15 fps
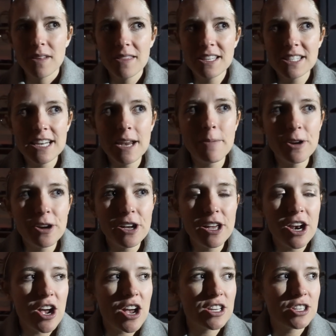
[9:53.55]
This
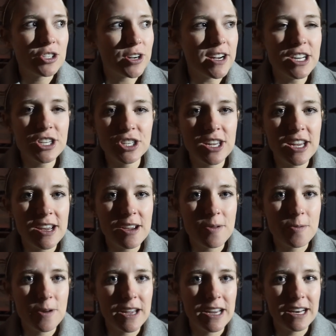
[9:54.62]
neighborhood, strangely,
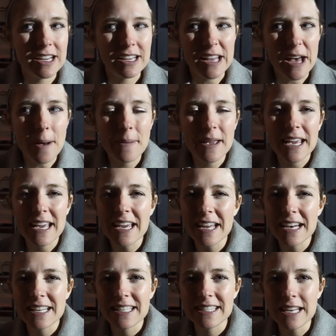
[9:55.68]
when coming
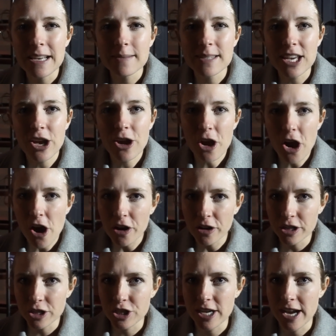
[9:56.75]
in, seems like a
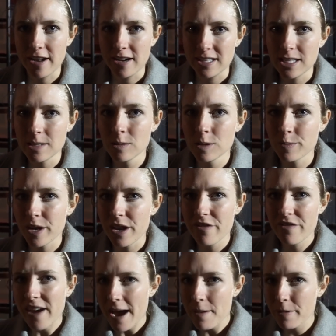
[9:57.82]
college town. It seems pretty
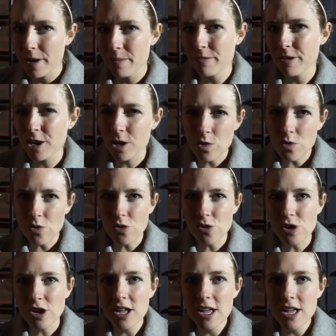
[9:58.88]
vibrant, pretty cool.